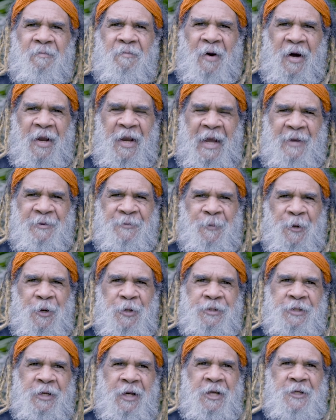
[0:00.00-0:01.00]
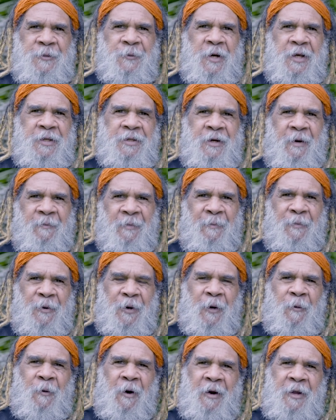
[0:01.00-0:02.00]
My name's Bruce Shillingsworth. I'm a
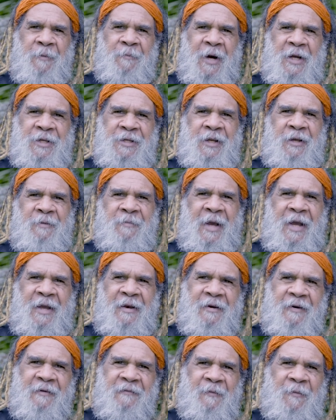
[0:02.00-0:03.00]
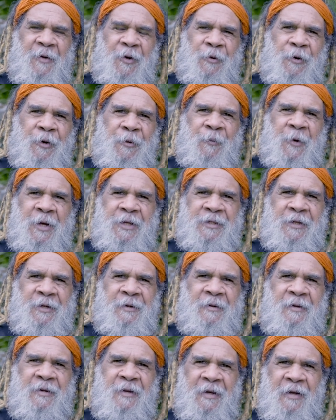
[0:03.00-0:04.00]
Murawari budgety man from the
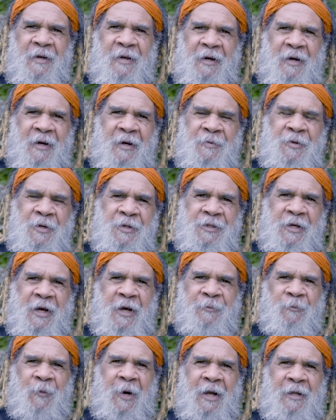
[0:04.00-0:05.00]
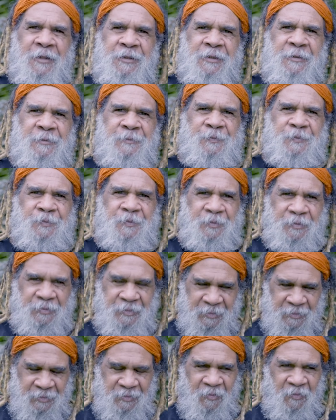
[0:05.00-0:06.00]
northwestern New South Wales.
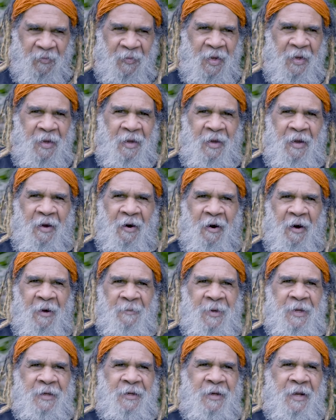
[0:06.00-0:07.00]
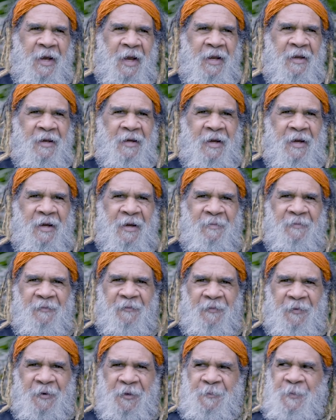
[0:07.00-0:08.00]
I'm here today
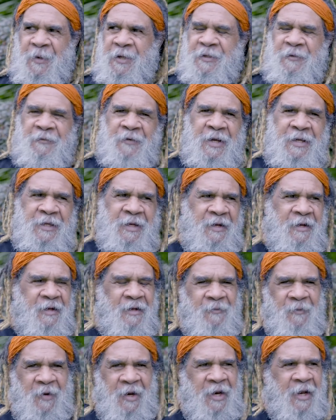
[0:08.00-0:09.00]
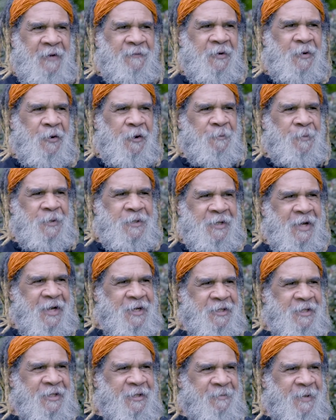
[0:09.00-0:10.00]
for a special reason. We're going to have a
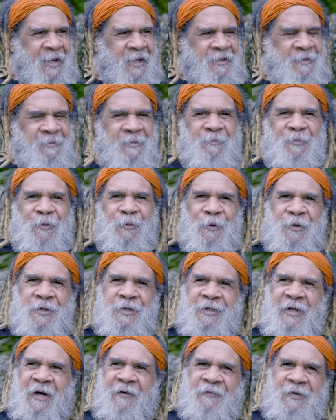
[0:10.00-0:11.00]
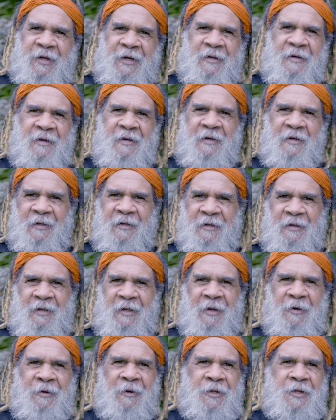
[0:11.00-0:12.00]
conversation about some important stuff that,
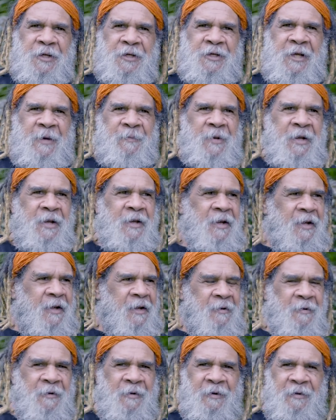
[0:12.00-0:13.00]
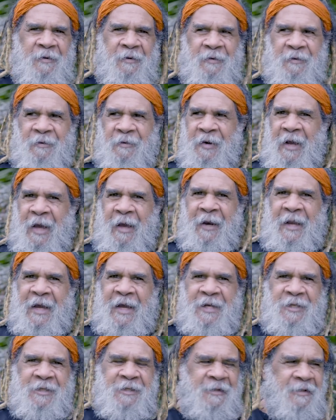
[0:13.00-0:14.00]
you know, not just happening here on our
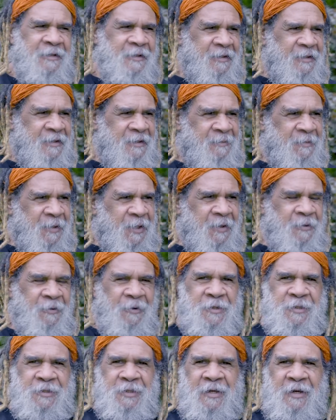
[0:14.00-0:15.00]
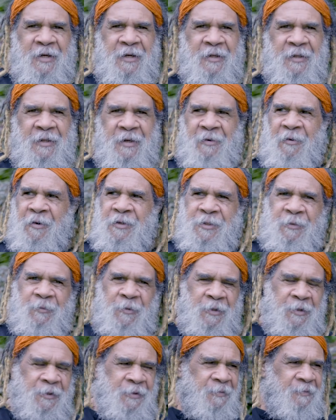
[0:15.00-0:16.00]
lands, but across the
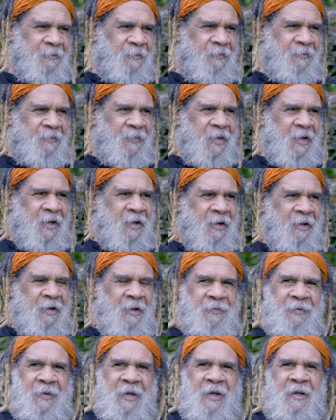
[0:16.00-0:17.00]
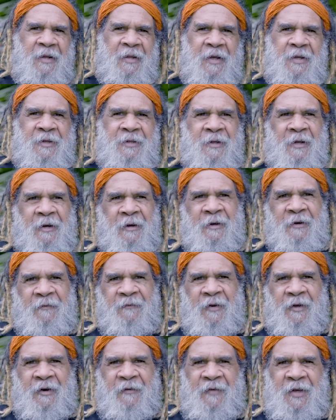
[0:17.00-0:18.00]
world. And I think there's a lot
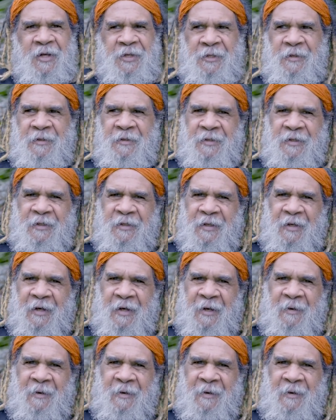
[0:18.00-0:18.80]
of issues.